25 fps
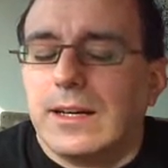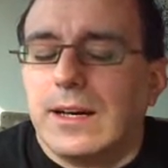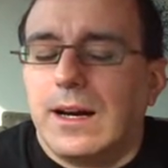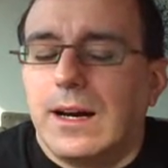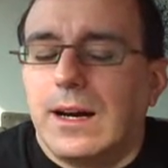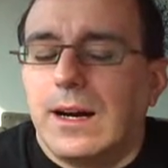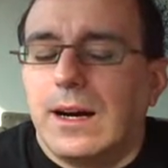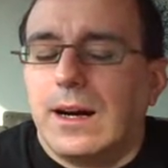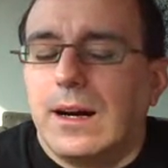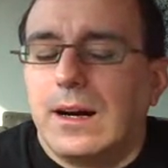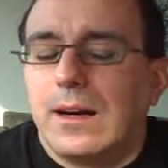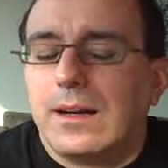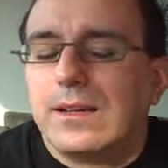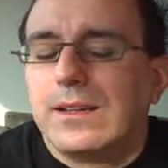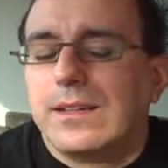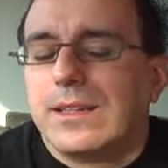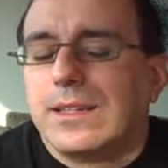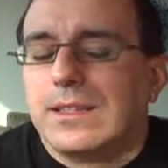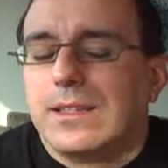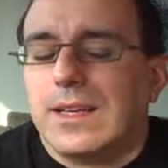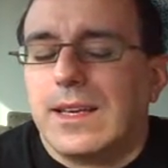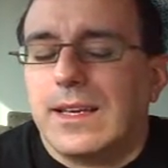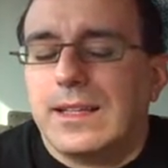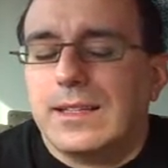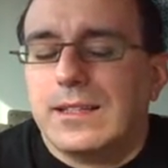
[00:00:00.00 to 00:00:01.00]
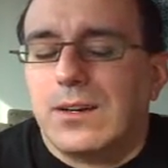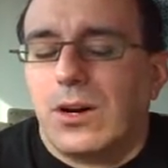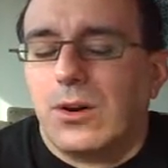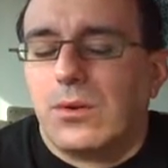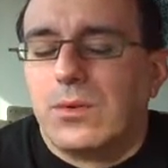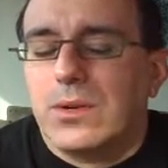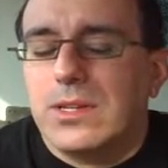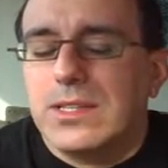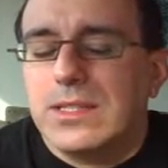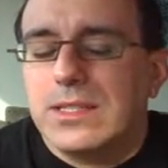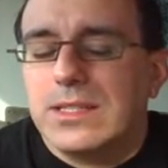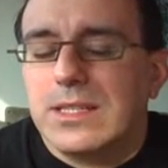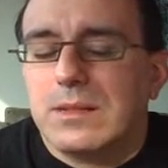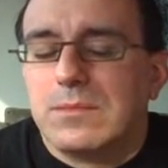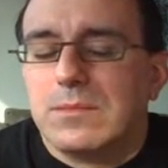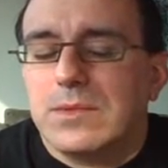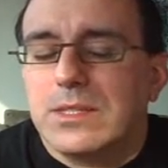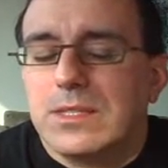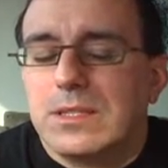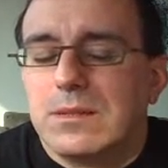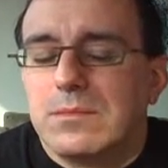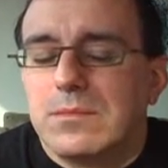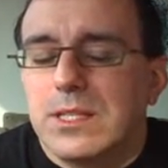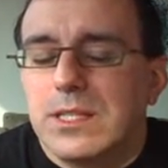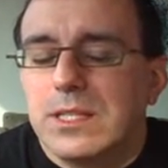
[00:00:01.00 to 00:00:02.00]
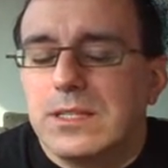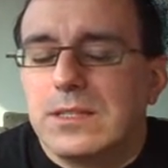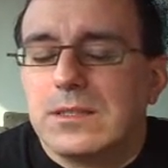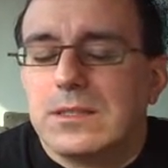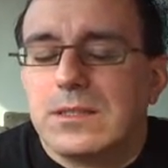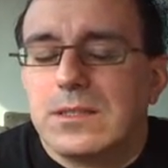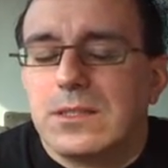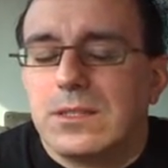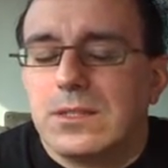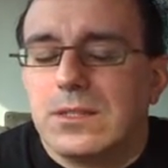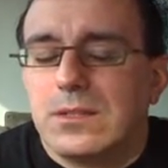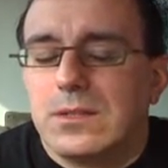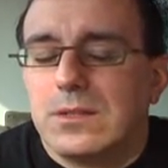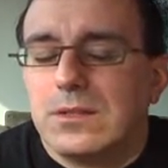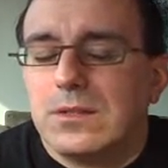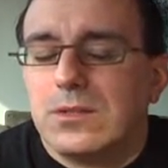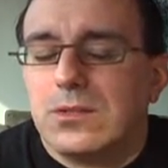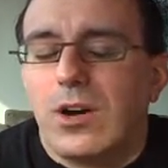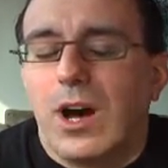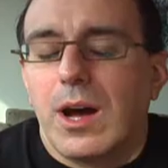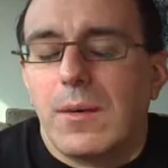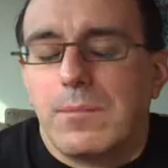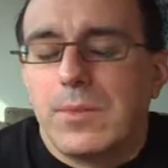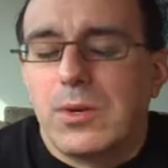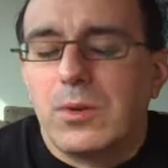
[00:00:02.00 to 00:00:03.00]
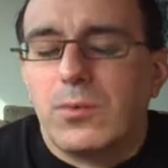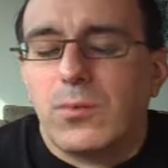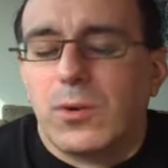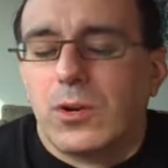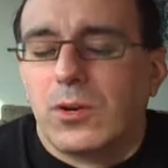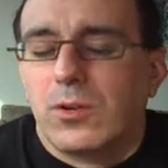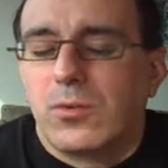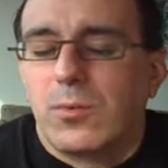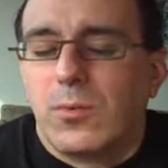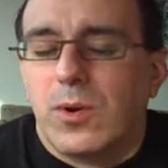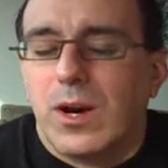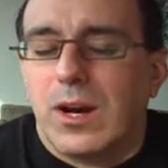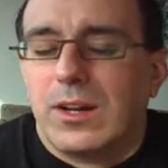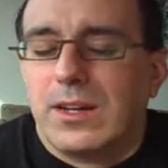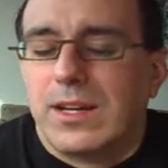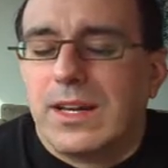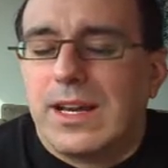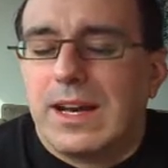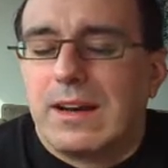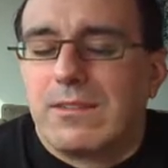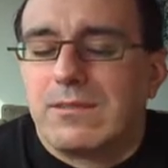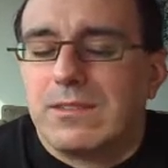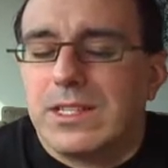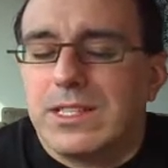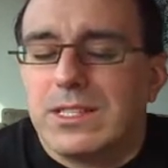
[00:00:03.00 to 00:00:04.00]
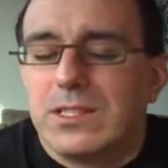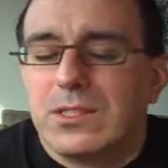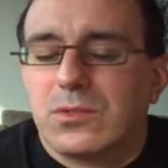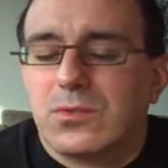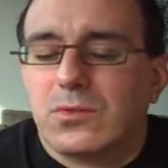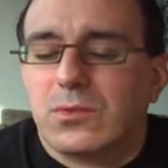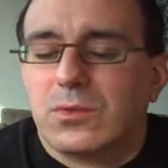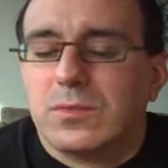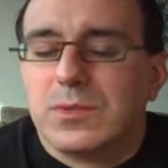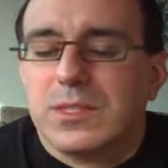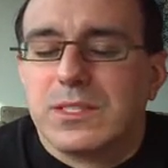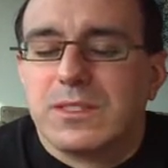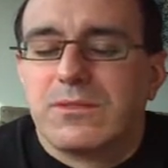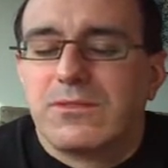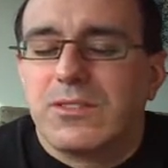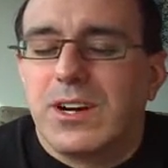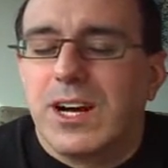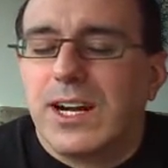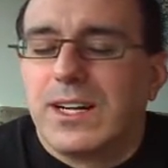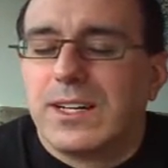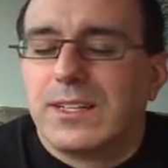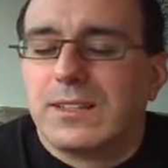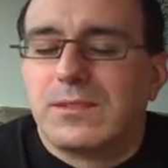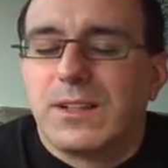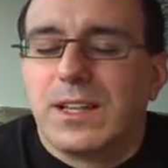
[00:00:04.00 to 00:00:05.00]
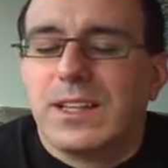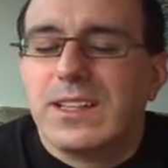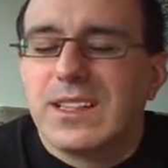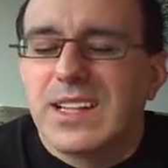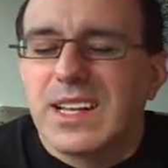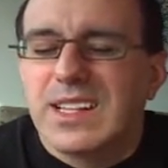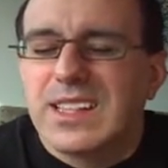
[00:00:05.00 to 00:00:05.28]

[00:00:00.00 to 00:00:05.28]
Uh, it, it, always seems to me to not be worthwhile to have these groups divided.